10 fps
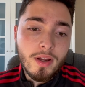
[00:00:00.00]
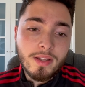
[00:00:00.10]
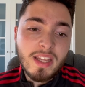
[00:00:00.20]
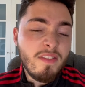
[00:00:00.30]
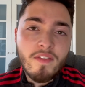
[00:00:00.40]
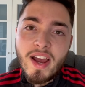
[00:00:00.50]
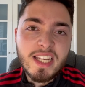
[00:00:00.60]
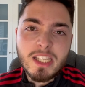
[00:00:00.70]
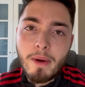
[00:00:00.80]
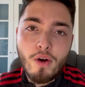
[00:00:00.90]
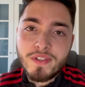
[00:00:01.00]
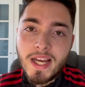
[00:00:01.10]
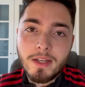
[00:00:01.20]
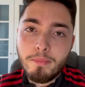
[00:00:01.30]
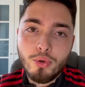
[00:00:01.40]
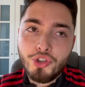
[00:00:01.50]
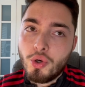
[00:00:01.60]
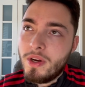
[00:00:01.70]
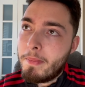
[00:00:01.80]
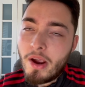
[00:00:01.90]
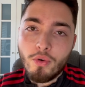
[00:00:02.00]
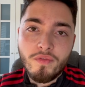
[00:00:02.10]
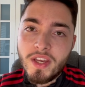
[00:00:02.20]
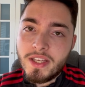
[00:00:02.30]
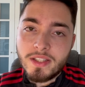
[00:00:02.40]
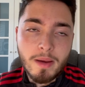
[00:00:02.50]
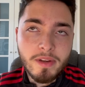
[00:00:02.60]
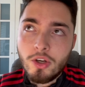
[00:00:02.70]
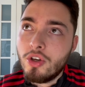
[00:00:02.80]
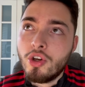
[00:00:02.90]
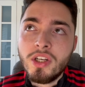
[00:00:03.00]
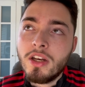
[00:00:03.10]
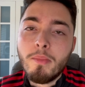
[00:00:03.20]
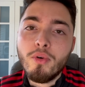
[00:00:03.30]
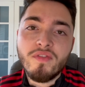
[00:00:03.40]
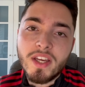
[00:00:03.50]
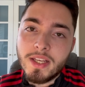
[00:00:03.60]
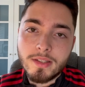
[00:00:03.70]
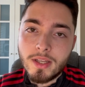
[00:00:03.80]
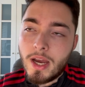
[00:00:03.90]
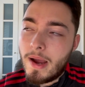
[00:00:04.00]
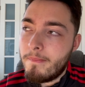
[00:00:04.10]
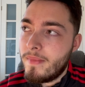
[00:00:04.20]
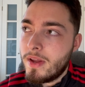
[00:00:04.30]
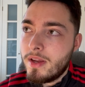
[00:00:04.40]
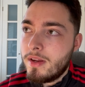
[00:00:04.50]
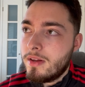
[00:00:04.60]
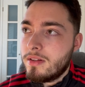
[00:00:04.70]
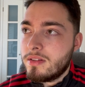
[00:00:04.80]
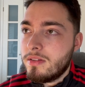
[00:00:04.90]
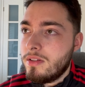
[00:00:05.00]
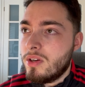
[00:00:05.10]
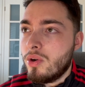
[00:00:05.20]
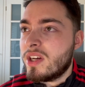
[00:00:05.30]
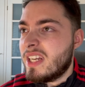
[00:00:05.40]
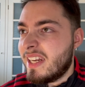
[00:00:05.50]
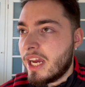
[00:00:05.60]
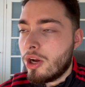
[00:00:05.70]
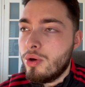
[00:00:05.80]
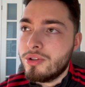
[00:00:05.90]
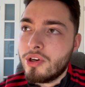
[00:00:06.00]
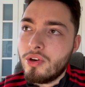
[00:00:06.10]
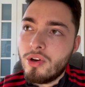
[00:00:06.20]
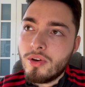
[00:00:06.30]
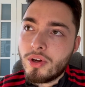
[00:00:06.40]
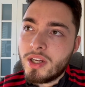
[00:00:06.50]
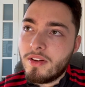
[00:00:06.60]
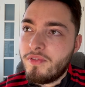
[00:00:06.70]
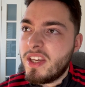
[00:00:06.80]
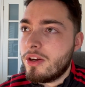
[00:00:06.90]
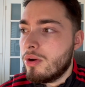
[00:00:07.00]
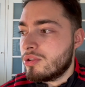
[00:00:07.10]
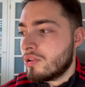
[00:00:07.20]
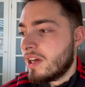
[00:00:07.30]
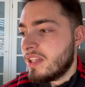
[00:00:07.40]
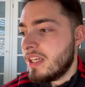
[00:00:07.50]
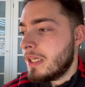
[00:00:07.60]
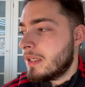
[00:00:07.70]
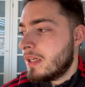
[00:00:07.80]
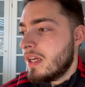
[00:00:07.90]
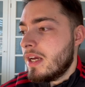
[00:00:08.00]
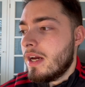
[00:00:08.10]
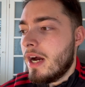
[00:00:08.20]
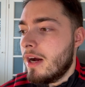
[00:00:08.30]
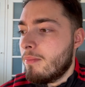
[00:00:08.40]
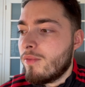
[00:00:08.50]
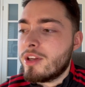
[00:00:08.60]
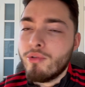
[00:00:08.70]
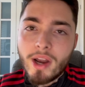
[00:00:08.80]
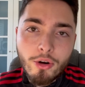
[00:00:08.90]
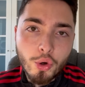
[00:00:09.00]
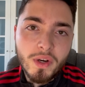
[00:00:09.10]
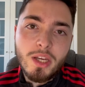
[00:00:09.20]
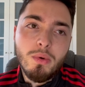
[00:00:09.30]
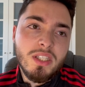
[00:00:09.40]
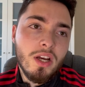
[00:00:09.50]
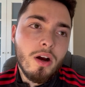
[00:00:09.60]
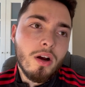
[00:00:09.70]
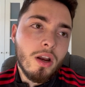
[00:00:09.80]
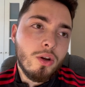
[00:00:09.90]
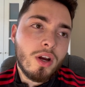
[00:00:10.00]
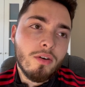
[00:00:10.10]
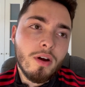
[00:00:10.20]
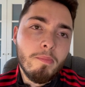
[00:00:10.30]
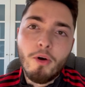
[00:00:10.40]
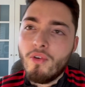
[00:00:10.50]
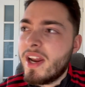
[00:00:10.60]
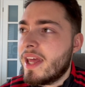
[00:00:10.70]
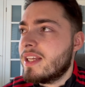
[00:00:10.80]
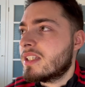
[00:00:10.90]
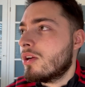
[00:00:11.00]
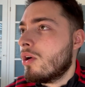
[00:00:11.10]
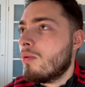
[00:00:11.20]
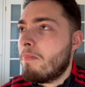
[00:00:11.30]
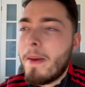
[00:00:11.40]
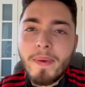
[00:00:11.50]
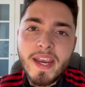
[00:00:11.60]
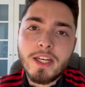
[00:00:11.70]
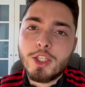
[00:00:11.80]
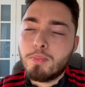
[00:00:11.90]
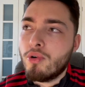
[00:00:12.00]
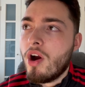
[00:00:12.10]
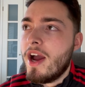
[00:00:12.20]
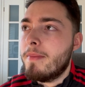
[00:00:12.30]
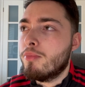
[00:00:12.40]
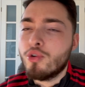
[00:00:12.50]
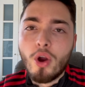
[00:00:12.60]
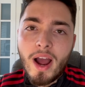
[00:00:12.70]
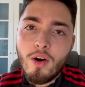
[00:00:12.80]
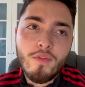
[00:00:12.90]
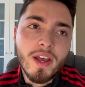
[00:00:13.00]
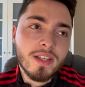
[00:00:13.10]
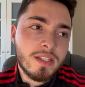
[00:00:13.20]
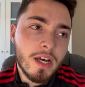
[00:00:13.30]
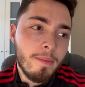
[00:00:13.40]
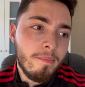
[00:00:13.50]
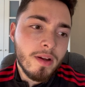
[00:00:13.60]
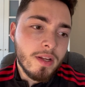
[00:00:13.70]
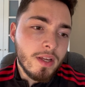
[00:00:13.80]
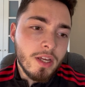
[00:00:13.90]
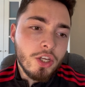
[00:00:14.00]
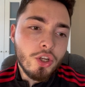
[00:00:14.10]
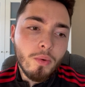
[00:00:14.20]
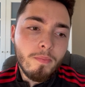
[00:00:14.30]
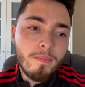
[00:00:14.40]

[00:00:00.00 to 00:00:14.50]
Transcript: they've never had this amount of talent, Portugal, in a matter of years. I mean, look at the number of years. You know, look at the Decos, look at the Figos, look at the... obviously, Ronaldo when he was younger. Look at Morelos, look at Pepe in his prime, Bruno Alves, you know,